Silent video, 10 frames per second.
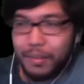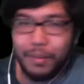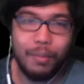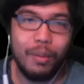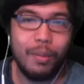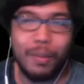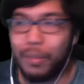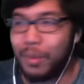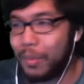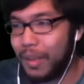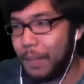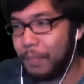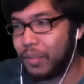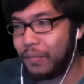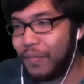Booba boopa.
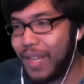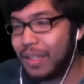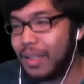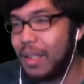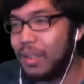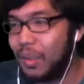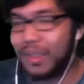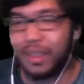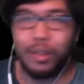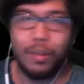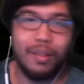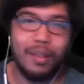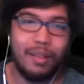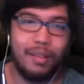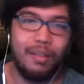Defeat Lunatic
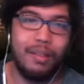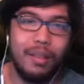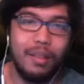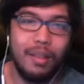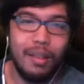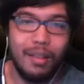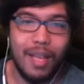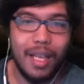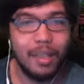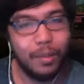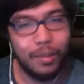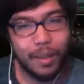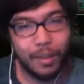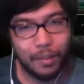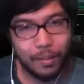Cultist. That is one of my
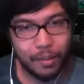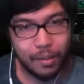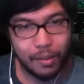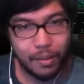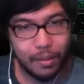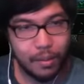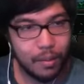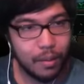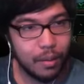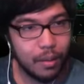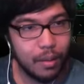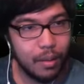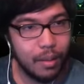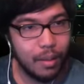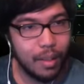goals.
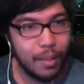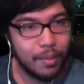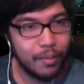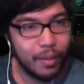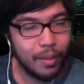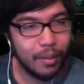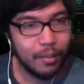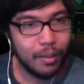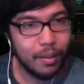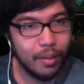Absolutely freaking loony.